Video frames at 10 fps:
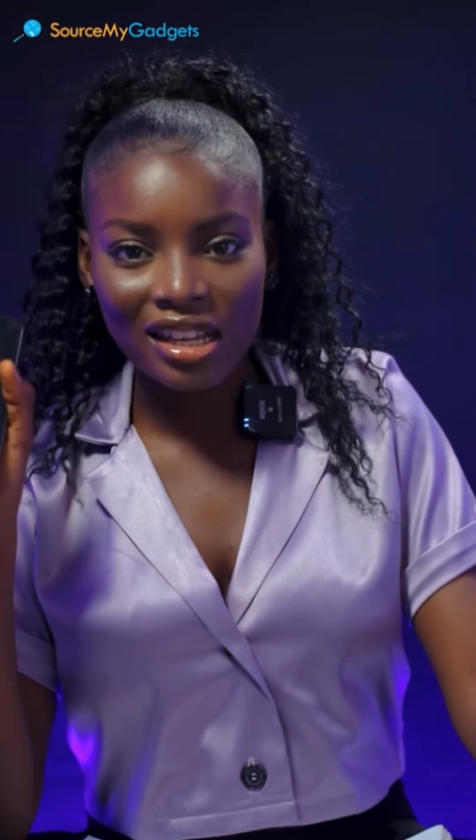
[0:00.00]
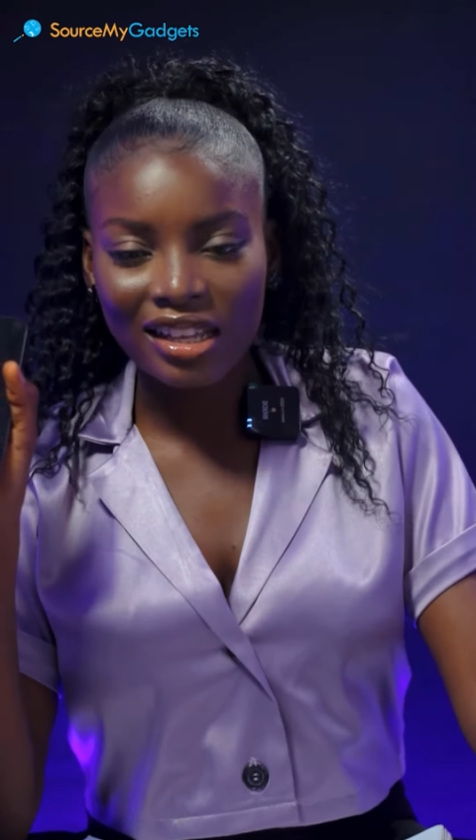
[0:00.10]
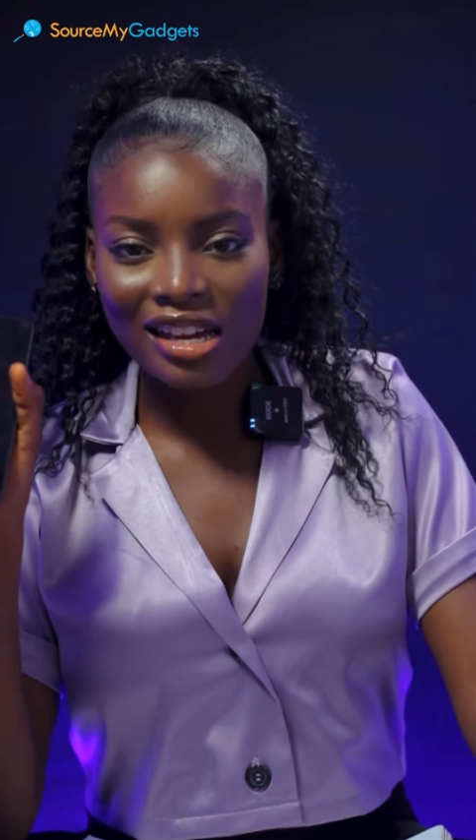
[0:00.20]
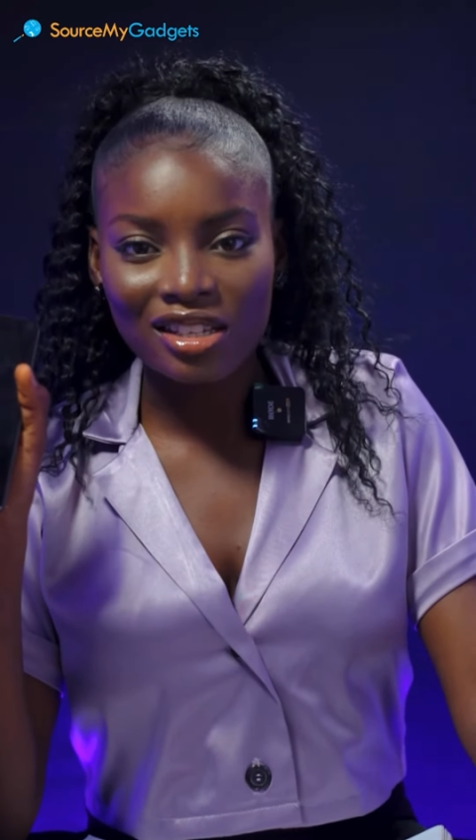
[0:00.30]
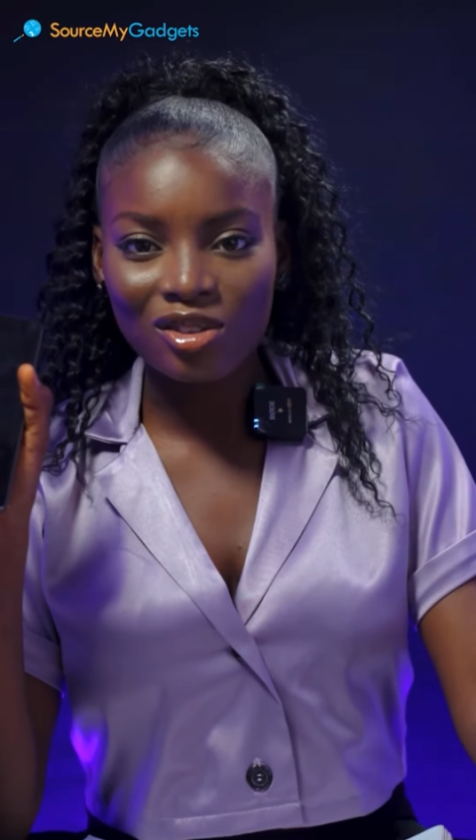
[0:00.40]

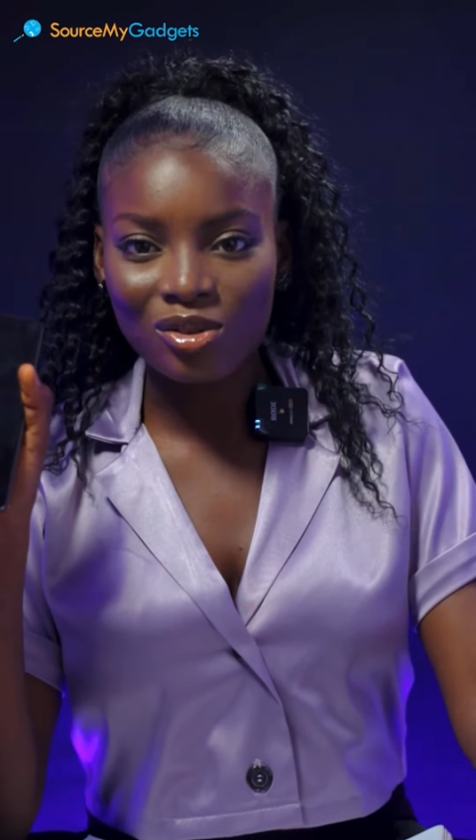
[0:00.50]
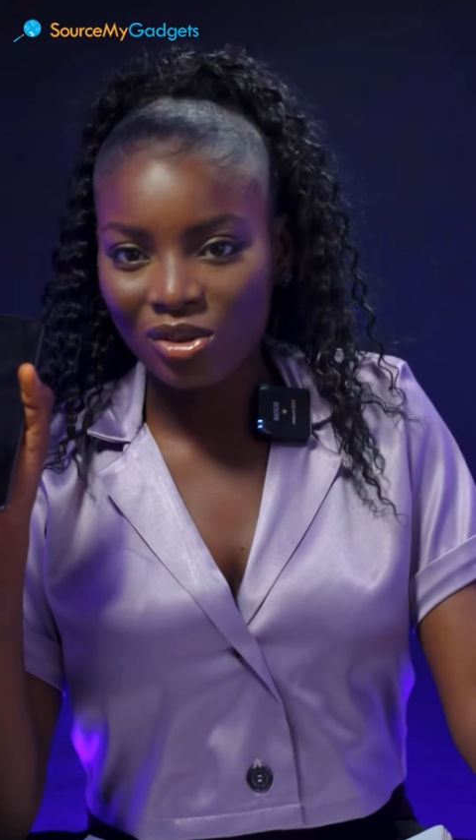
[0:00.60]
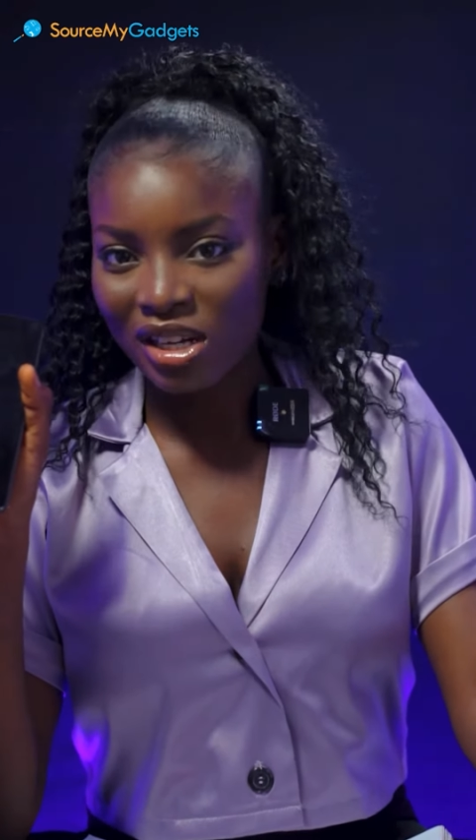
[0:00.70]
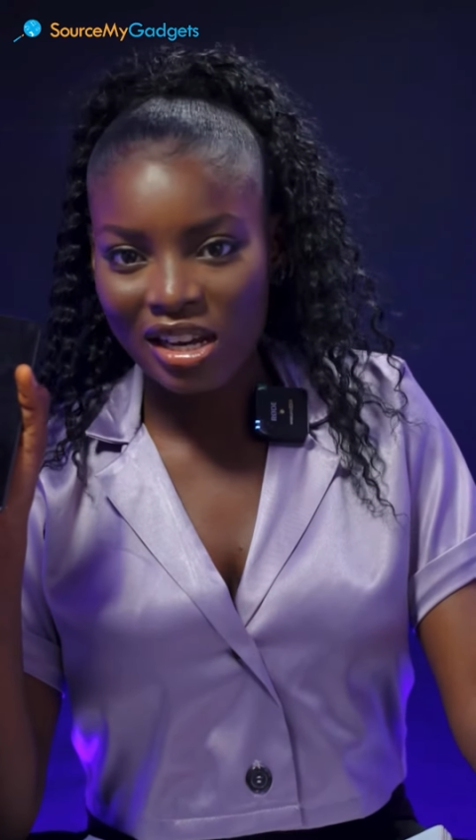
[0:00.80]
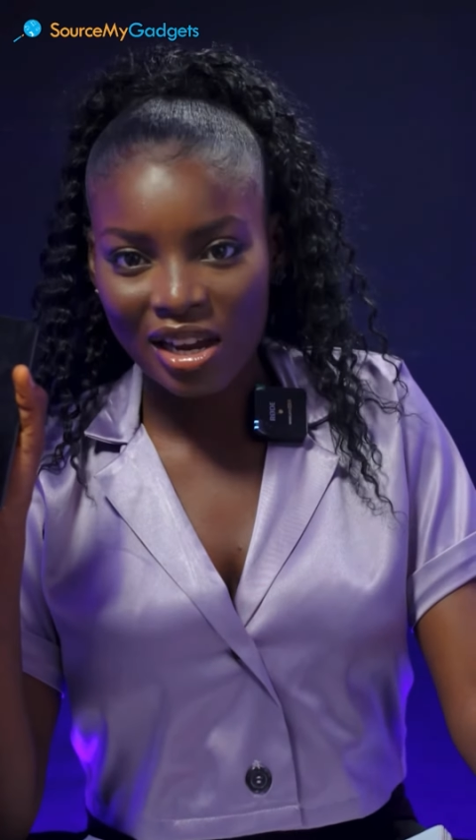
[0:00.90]
Like that's
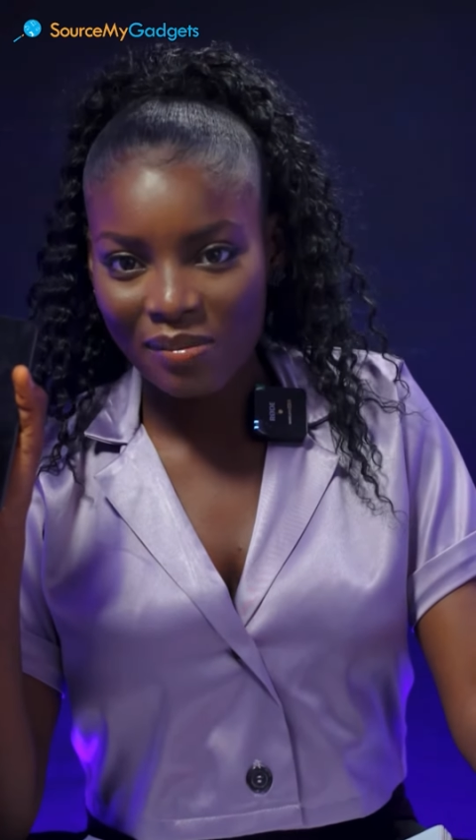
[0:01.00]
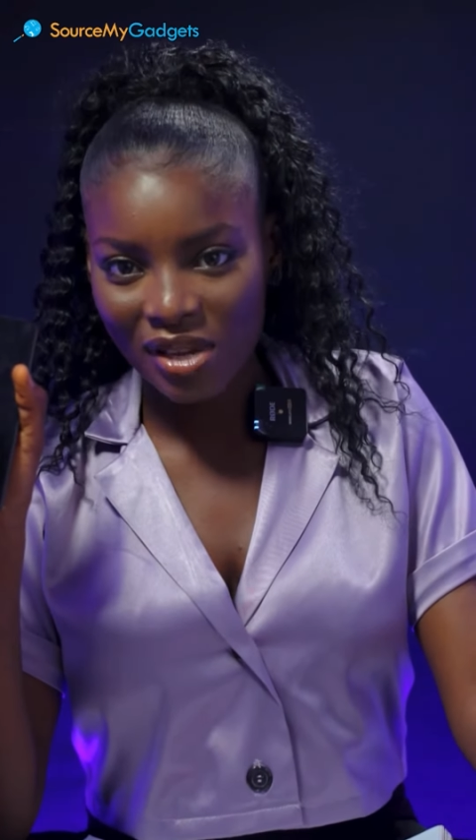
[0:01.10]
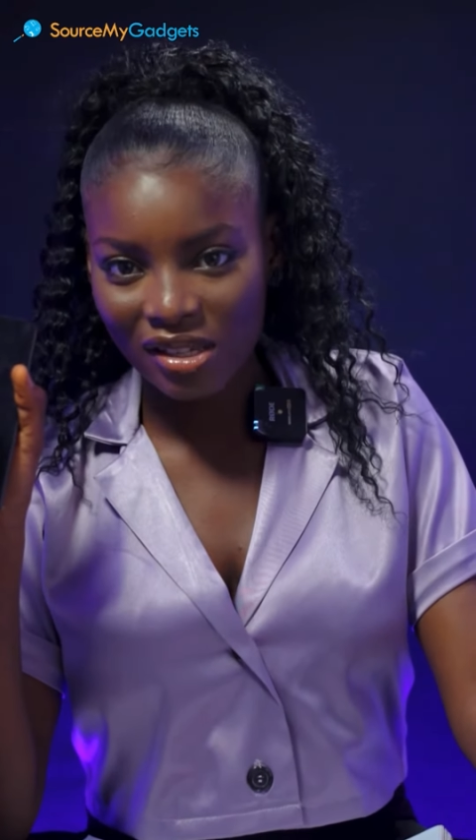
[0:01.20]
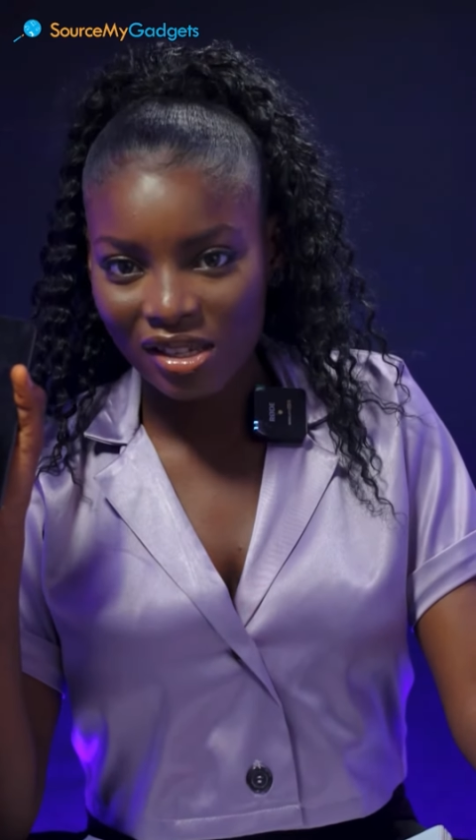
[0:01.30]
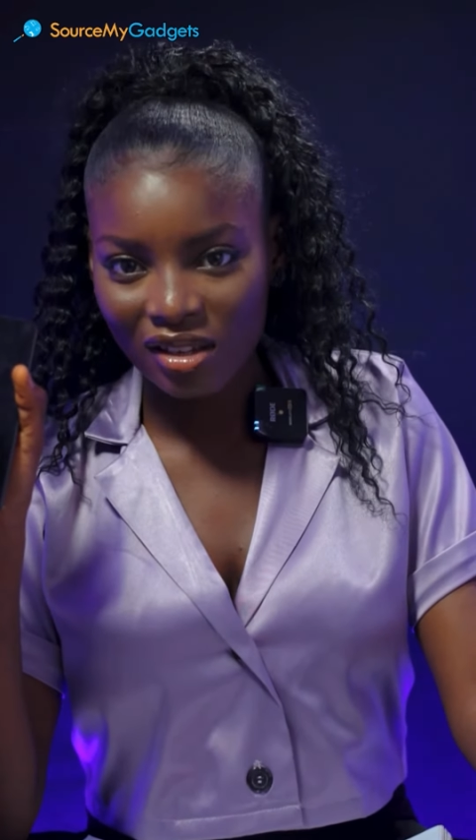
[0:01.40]
totally
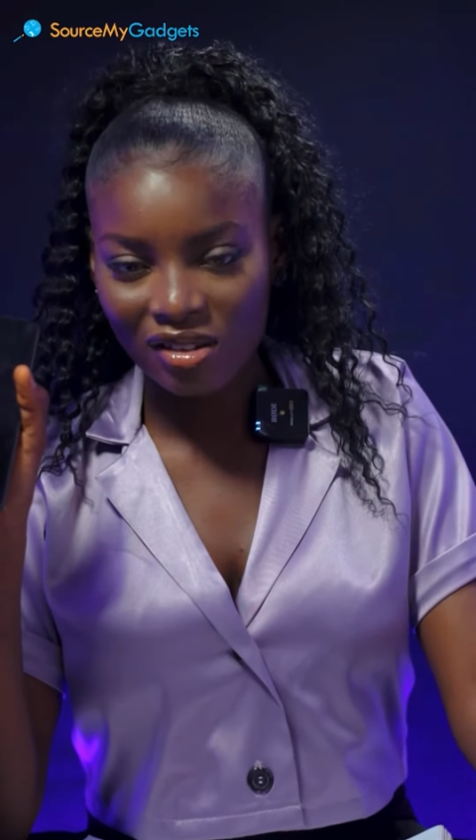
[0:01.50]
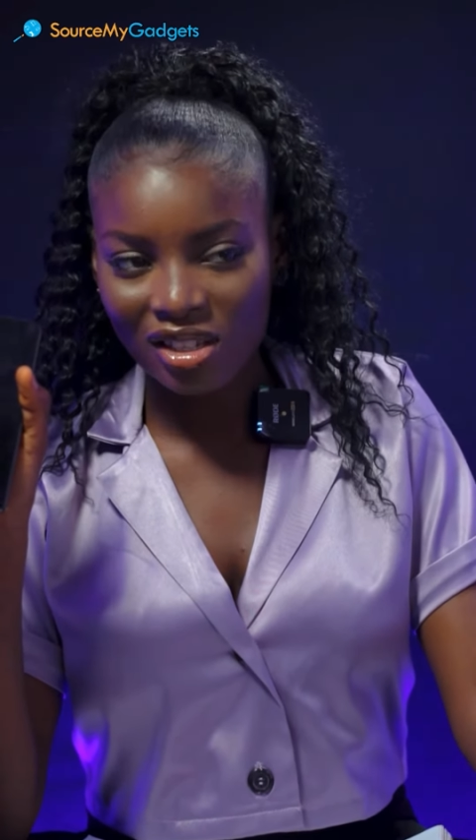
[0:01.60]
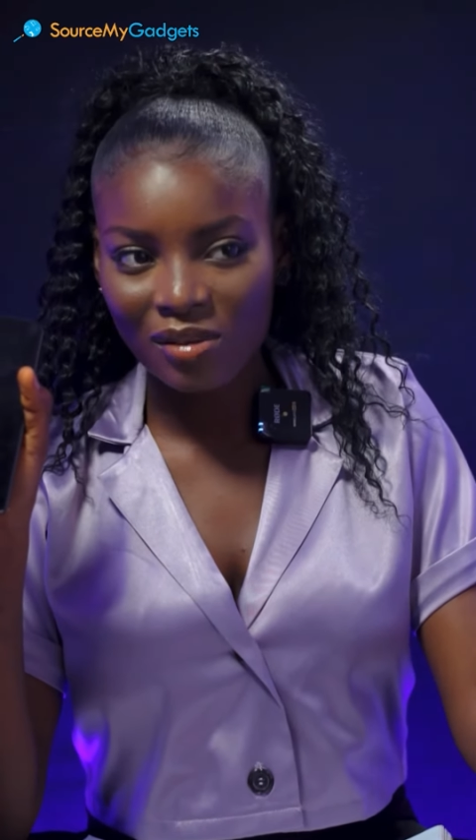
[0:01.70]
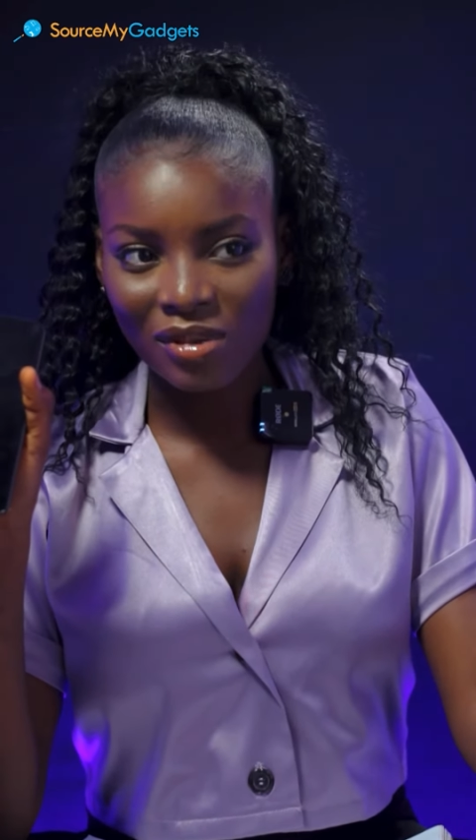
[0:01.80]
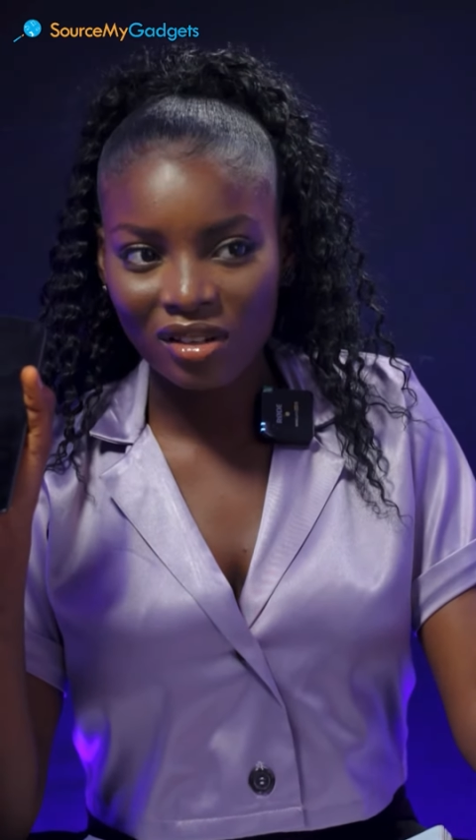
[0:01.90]
amazing,
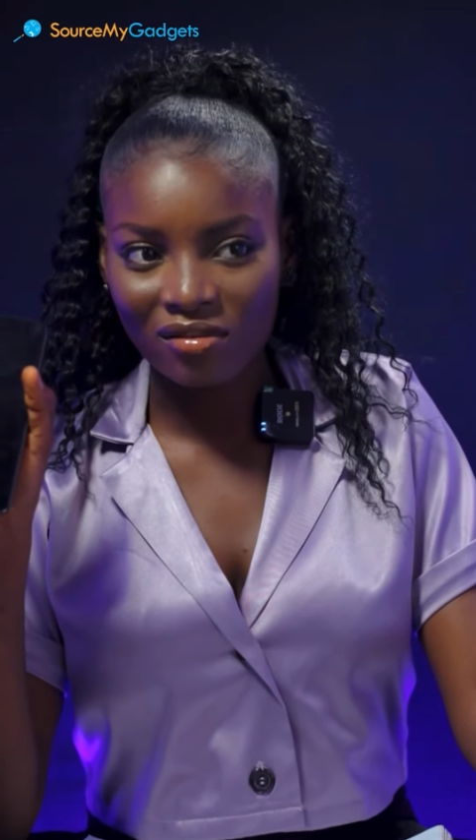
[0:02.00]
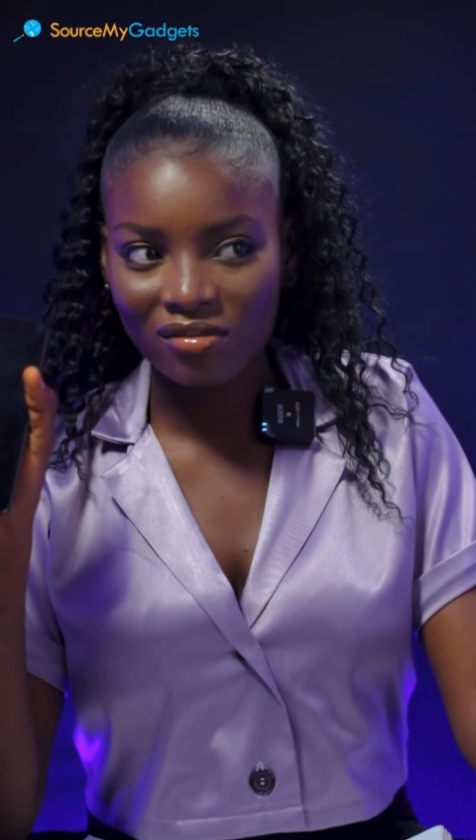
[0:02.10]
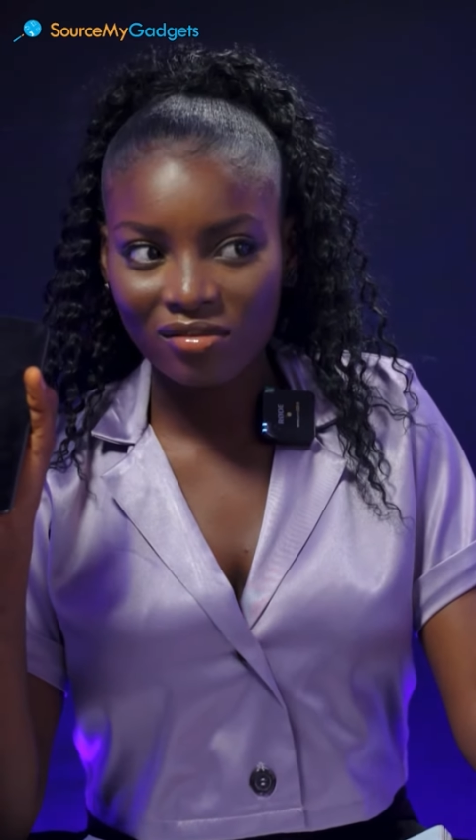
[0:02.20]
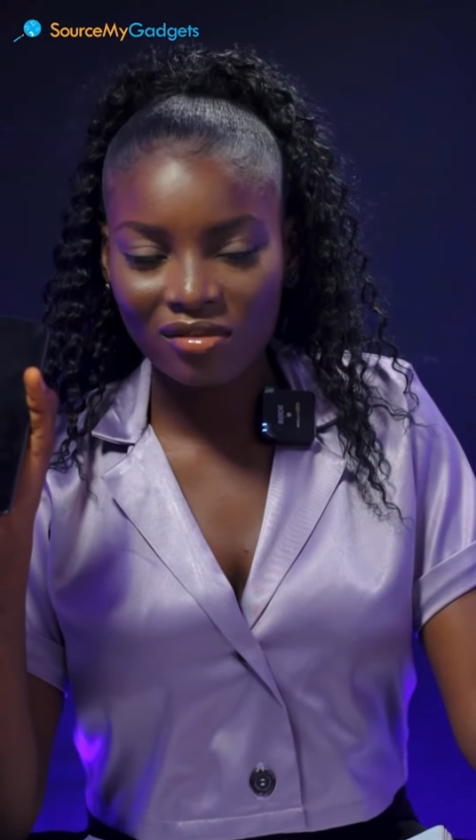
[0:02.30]
because I mean,